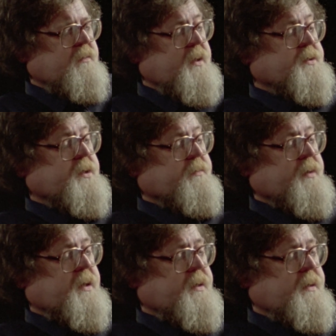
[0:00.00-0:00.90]
Then she
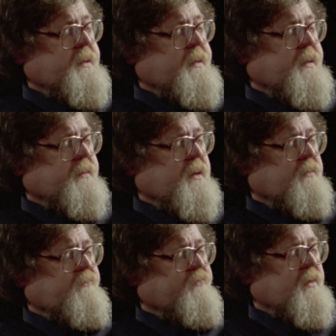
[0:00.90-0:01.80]
cried, and
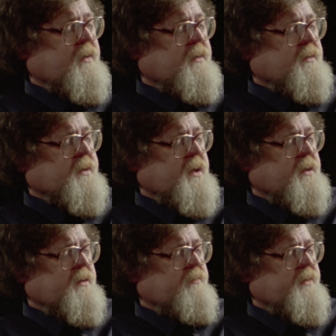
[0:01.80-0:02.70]
then for a long
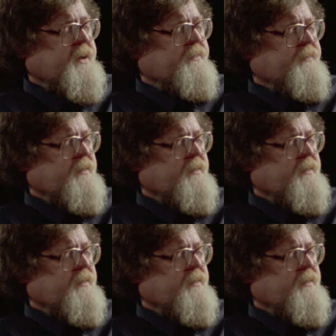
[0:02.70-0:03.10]
time neither